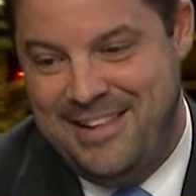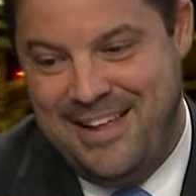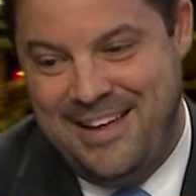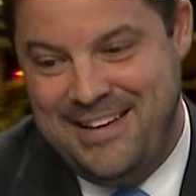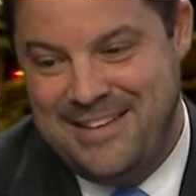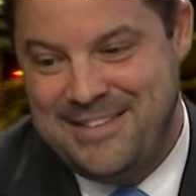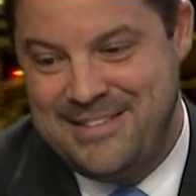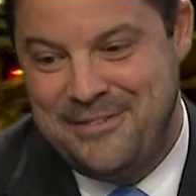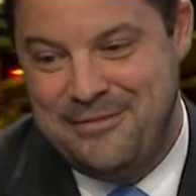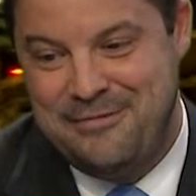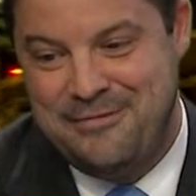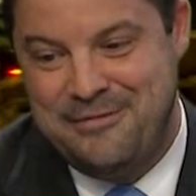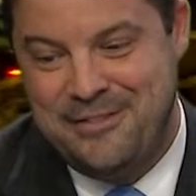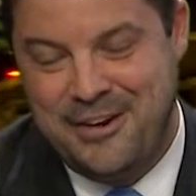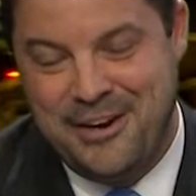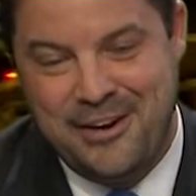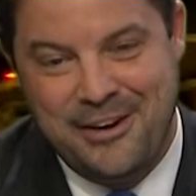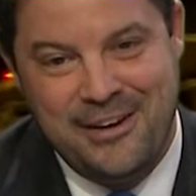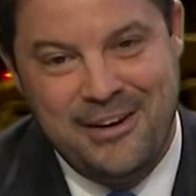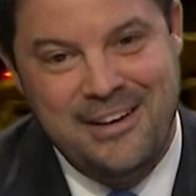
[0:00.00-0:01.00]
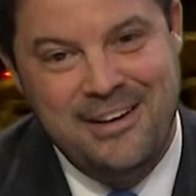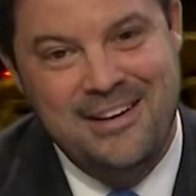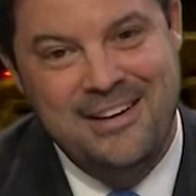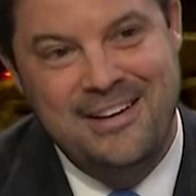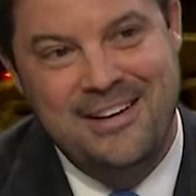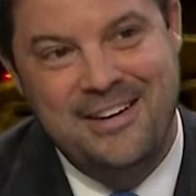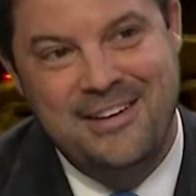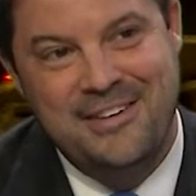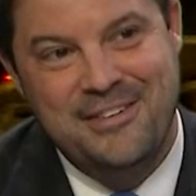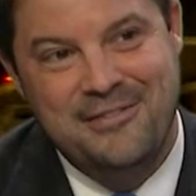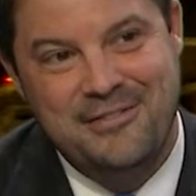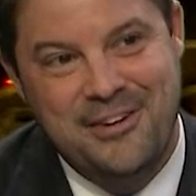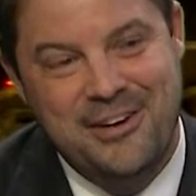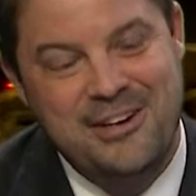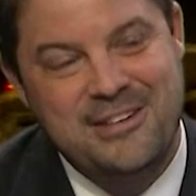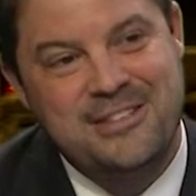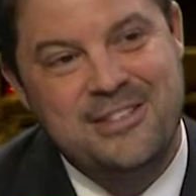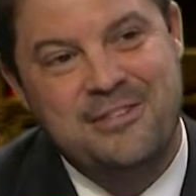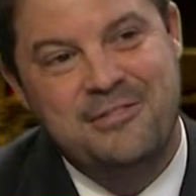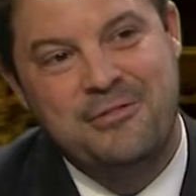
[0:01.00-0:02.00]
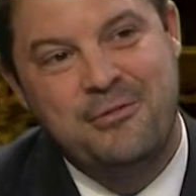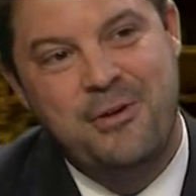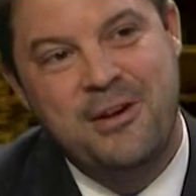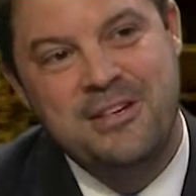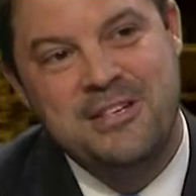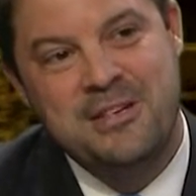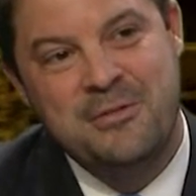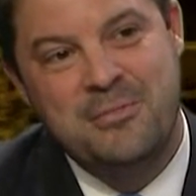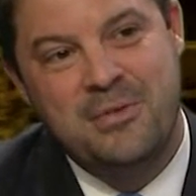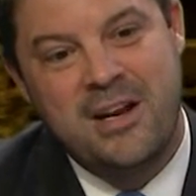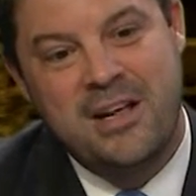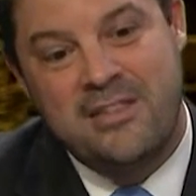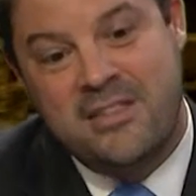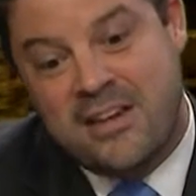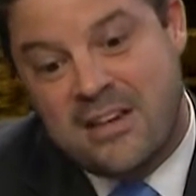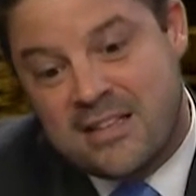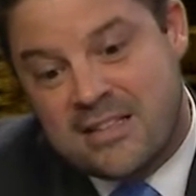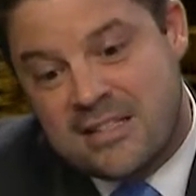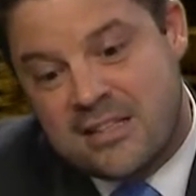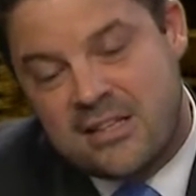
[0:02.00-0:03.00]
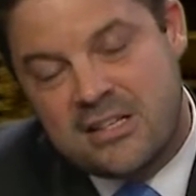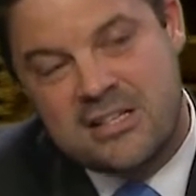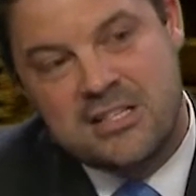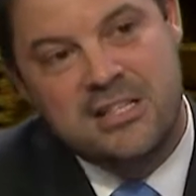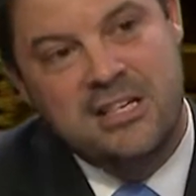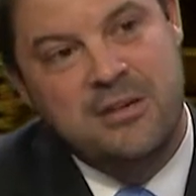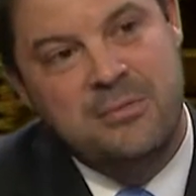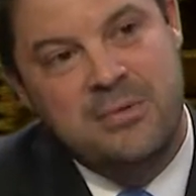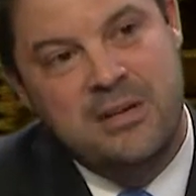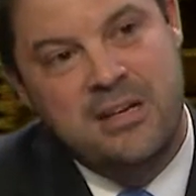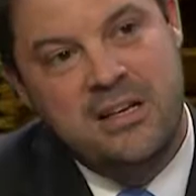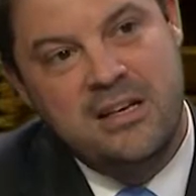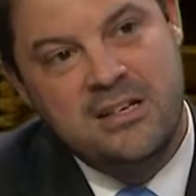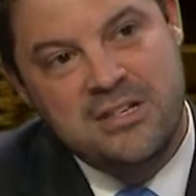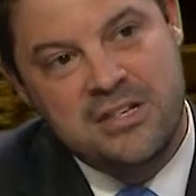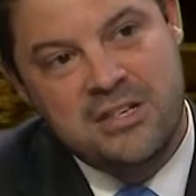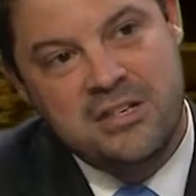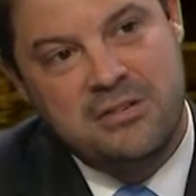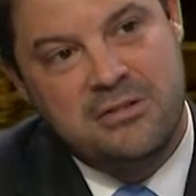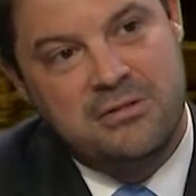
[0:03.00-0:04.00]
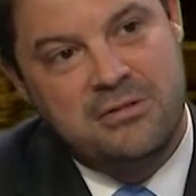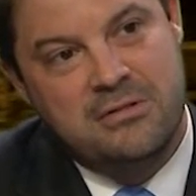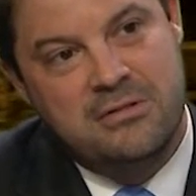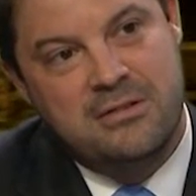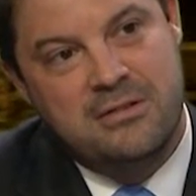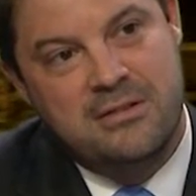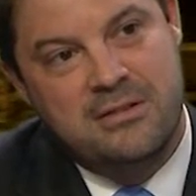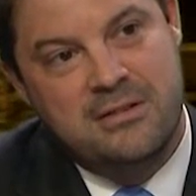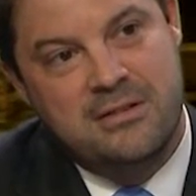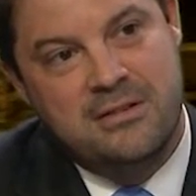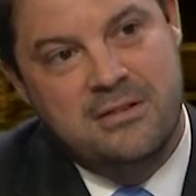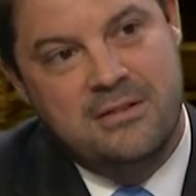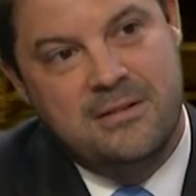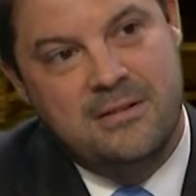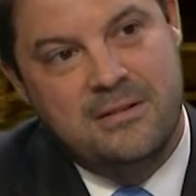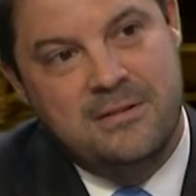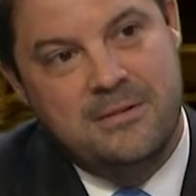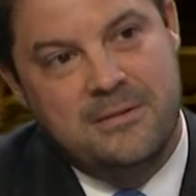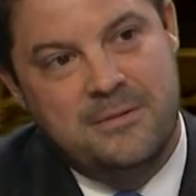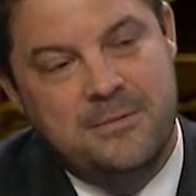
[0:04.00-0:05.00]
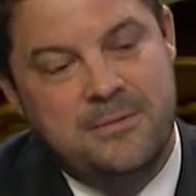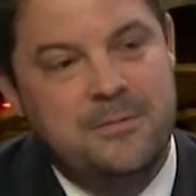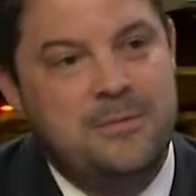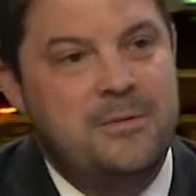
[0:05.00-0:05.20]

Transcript: that is a very very tough question, but I think it's a legitimate issue. Well,